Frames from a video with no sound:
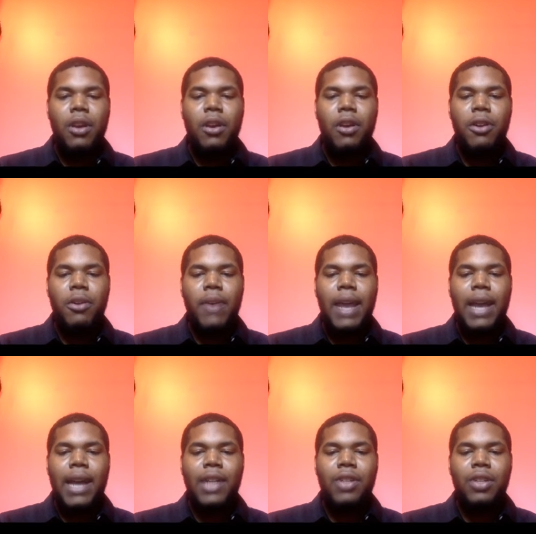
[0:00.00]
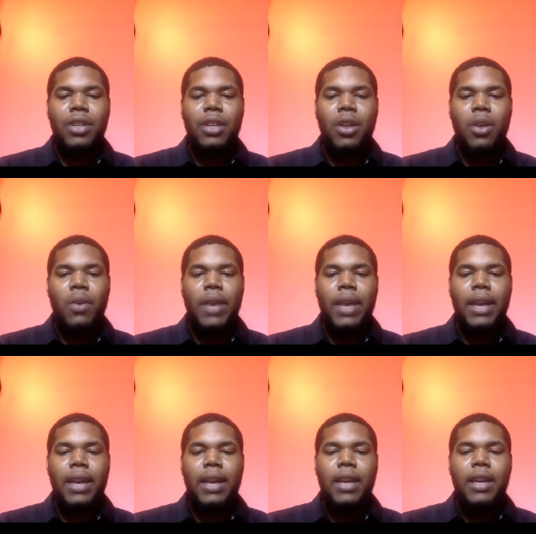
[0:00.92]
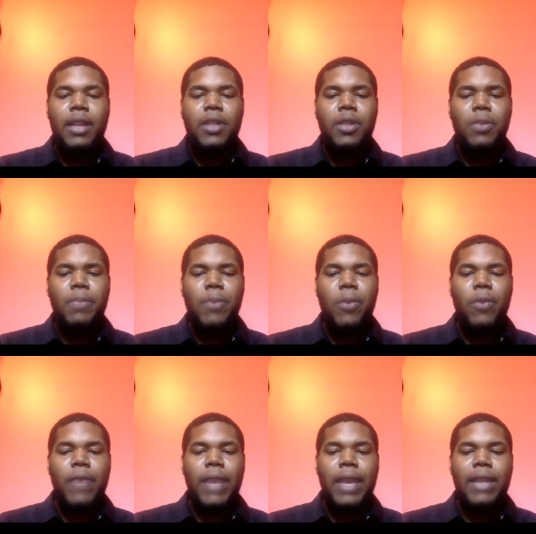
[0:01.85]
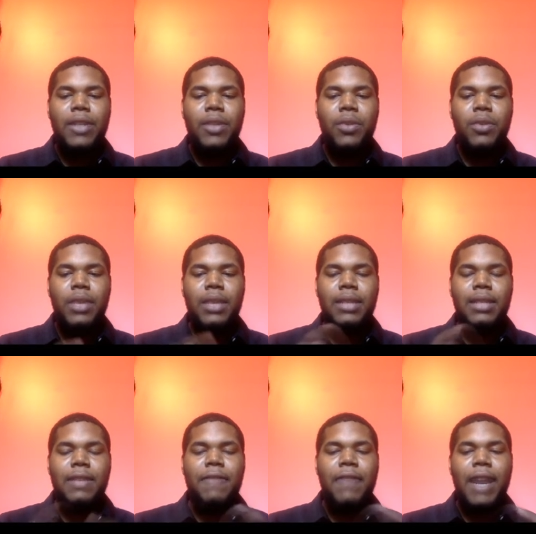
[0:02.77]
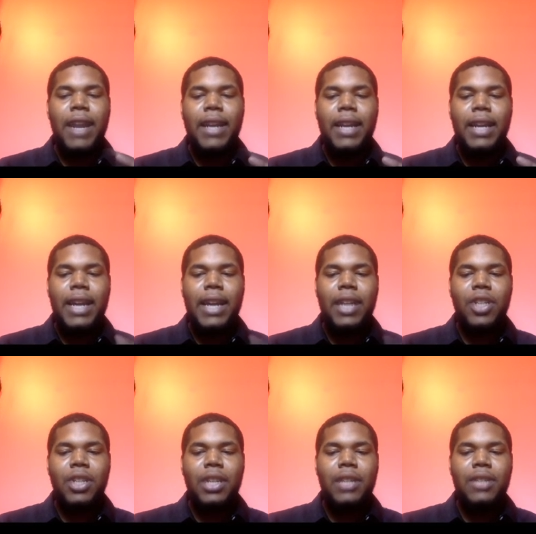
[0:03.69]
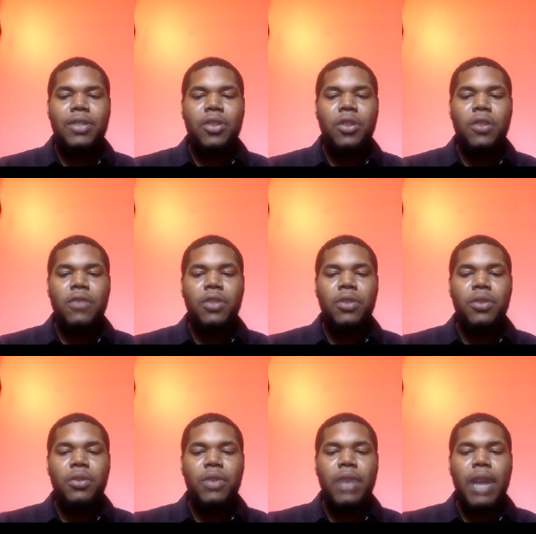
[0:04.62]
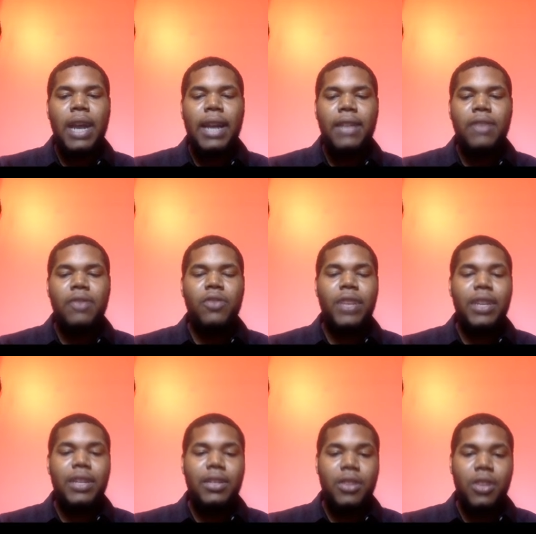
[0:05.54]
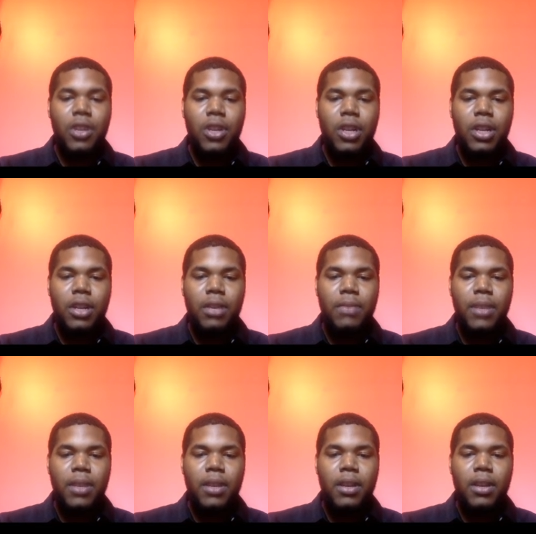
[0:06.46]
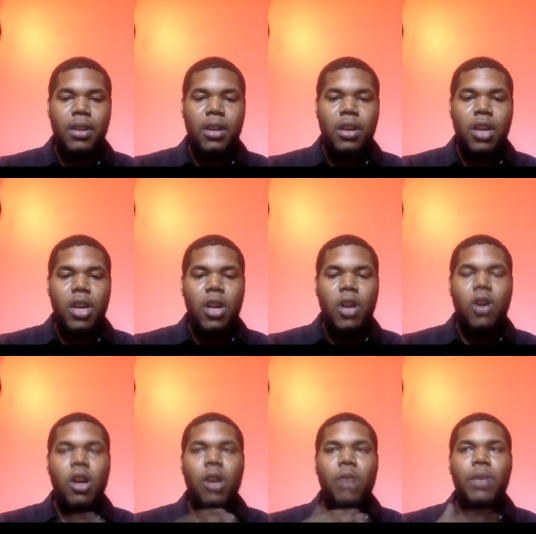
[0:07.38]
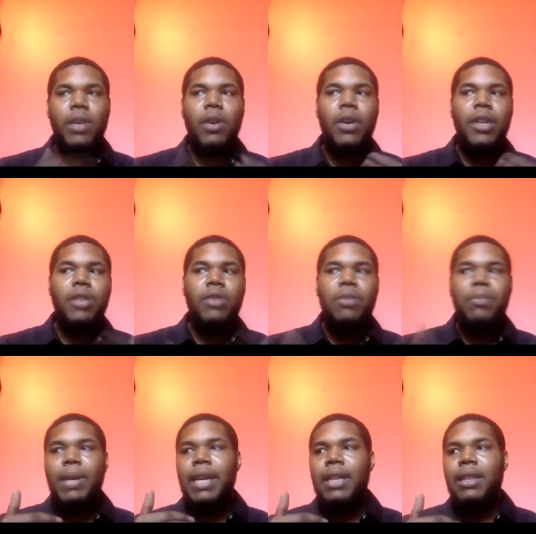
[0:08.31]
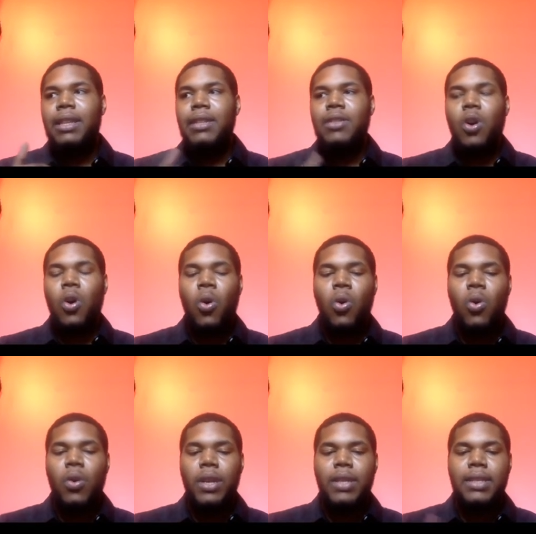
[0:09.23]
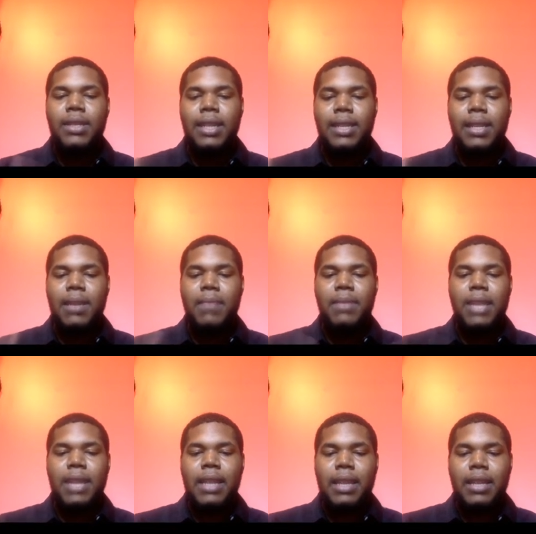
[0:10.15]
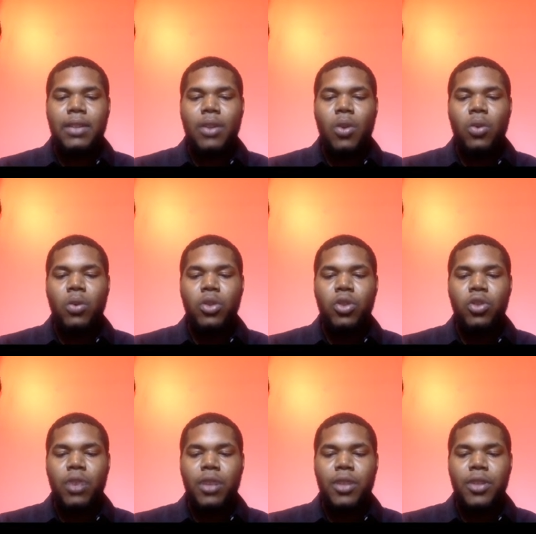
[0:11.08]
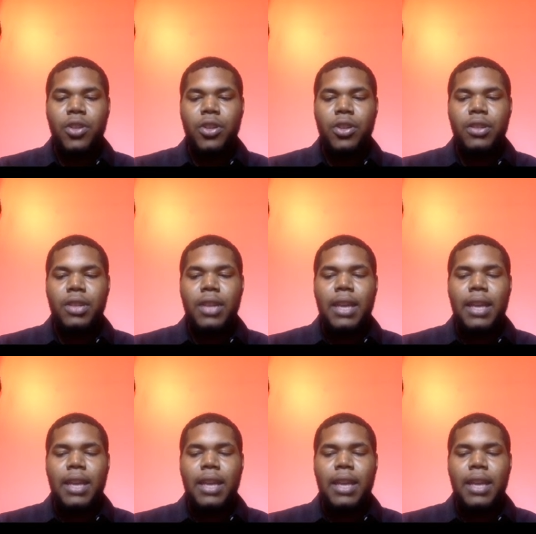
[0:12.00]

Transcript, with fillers: are you actually going to move into this divine connection that serves you to the highest, greatest good? Or are we going to repeat these old systems and these old structures